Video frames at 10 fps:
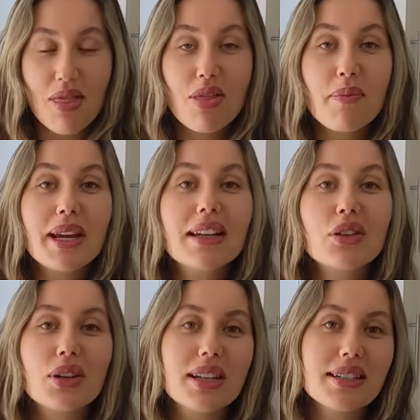The main
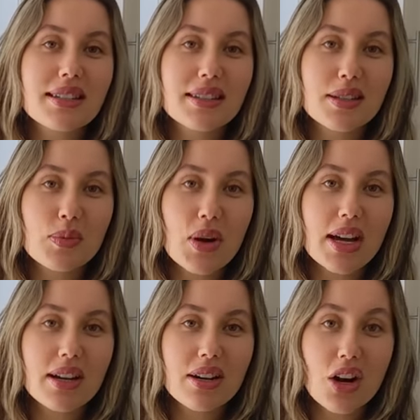ingredients in this
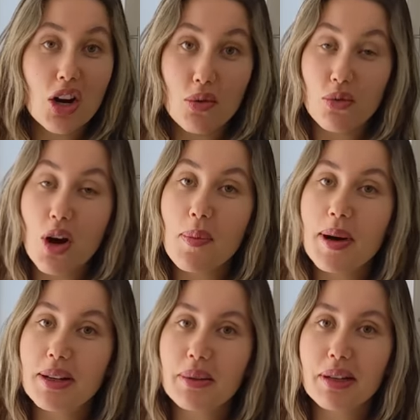bread are raw
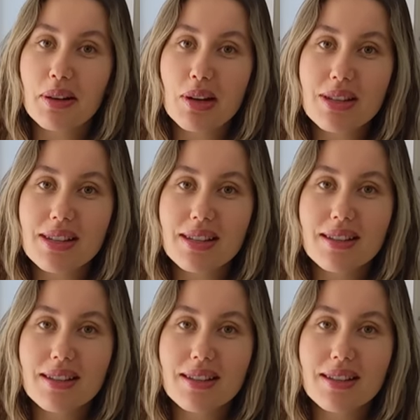buckwheat groats